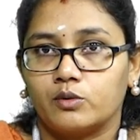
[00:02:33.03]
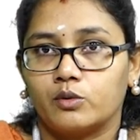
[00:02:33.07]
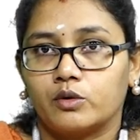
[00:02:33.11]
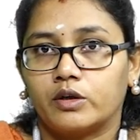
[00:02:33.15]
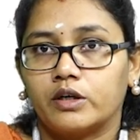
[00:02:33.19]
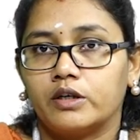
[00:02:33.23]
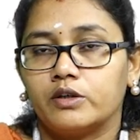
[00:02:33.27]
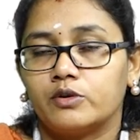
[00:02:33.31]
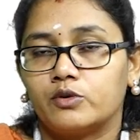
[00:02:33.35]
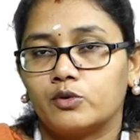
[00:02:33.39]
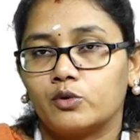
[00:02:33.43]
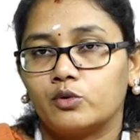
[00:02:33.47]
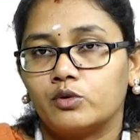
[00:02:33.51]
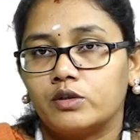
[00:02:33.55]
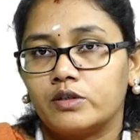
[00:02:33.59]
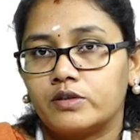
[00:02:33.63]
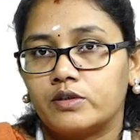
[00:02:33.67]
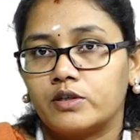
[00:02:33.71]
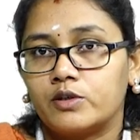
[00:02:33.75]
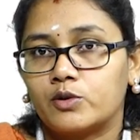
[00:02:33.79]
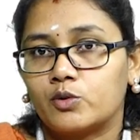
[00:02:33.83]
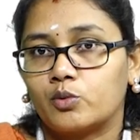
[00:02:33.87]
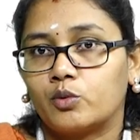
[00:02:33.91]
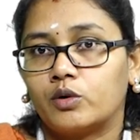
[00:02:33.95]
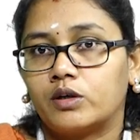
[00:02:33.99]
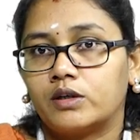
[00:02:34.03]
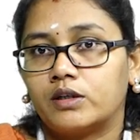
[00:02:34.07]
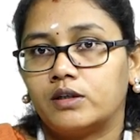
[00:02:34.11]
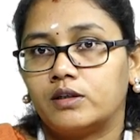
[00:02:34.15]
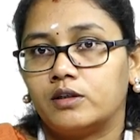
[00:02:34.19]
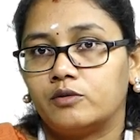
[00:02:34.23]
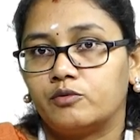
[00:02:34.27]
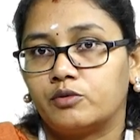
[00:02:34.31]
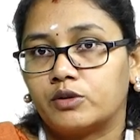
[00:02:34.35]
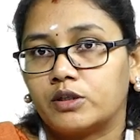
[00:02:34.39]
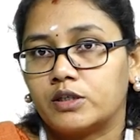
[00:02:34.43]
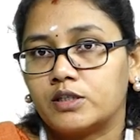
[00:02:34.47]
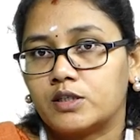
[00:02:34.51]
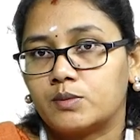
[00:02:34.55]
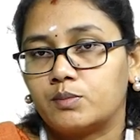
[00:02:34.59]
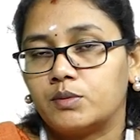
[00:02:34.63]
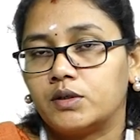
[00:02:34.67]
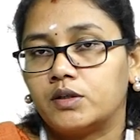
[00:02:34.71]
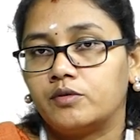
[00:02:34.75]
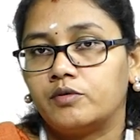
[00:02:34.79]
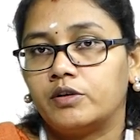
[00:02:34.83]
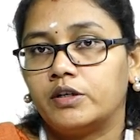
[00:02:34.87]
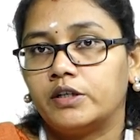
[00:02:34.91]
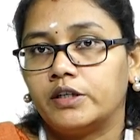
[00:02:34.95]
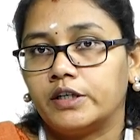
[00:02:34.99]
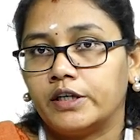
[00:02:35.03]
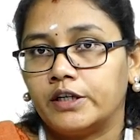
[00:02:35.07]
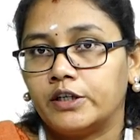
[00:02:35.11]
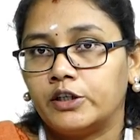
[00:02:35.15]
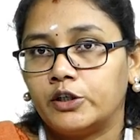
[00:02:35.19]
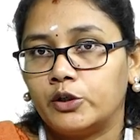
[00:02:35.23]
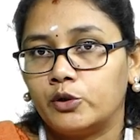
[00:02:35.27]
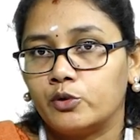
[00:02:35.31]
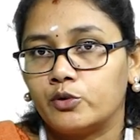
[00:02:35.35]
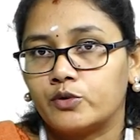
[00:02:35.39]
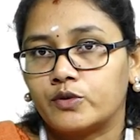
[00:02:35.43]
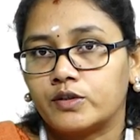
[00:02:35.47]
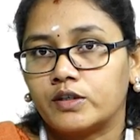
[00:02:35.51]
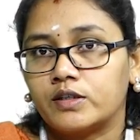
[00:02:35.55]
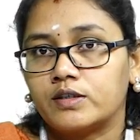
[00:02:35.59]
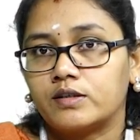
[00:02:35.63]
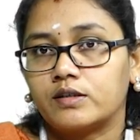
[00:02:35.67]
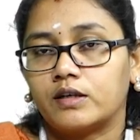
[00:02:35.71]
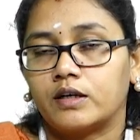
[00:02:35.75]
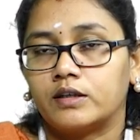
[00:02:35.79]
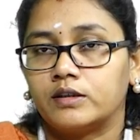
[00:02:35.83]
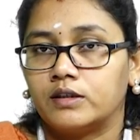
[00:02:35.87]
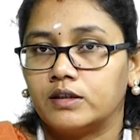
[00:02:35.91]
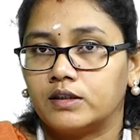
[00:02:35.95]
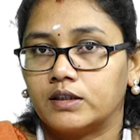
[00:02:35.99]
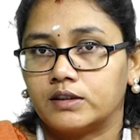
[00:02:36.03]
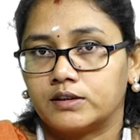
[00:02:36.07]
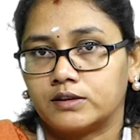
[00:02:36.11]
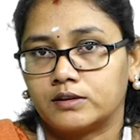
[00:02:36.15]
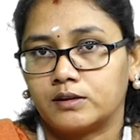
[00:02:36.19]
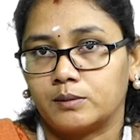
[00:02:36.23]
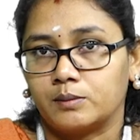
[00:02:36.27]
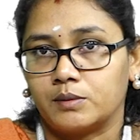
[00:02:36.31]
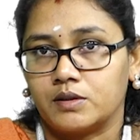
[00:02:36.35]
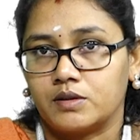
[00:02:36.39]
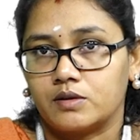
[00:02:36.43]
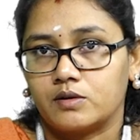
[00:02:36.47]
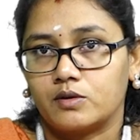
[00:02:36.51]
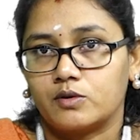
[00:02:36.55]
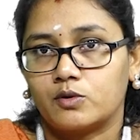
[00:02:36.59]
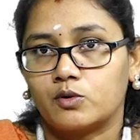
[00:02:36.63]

Okay. So this is what a difference between end users and customers.